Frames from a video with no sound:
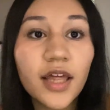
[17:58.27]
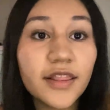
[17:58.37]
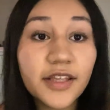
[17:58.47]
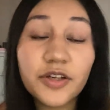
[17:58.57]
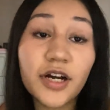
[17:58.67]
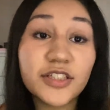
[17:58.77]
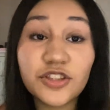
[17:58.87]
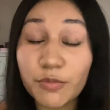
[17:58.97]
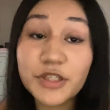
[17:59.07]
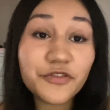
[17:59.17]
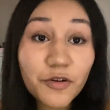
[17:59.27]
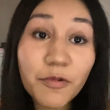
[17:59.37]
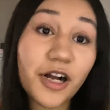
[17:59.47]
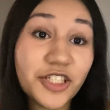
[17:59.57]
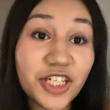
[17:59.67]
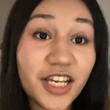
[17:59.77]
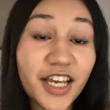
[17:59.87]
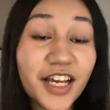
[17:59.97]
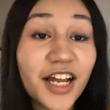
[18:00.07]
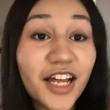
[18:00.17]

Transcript: Thank you guys so much for watching.